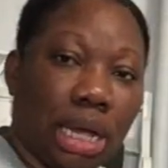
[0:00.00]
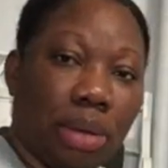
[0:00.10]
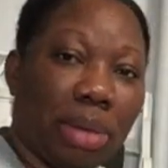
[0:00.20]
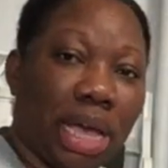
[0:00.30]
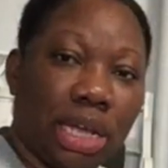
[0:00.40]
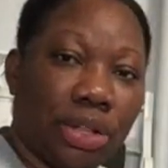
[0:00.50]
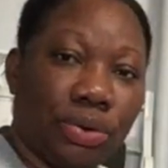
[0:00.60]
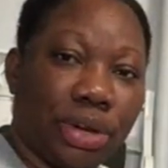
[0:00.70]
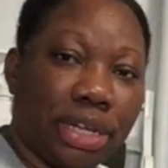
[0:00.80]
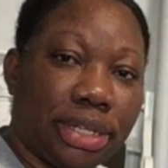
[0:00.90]
By you
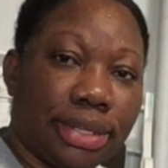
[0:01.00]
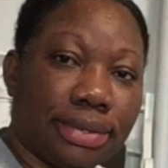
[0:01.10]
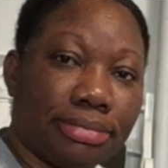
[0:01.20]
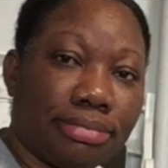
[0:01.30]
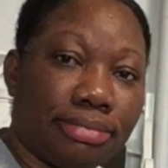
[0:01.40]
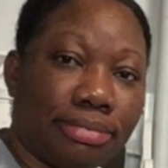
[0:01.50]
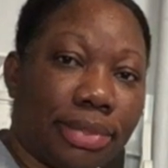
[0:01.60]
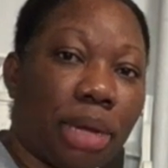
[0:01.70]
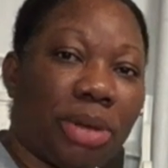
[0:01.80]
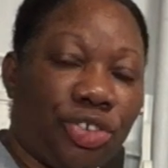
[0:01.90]
know it,
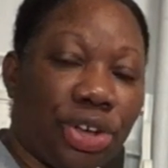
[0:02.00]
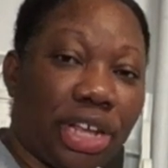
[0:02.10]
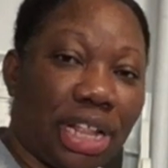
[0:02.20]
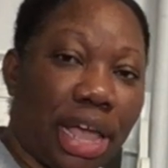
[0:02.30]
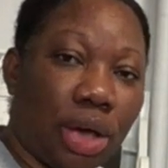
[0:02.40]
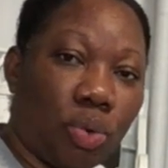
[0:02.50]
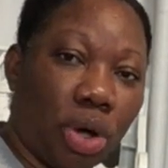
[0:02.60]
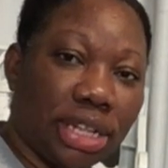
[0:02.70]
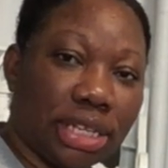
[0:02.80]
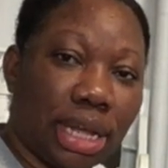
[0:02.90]
them are drink it like
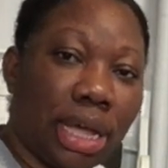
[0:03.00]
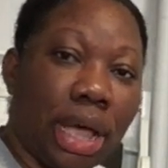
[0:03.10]
water.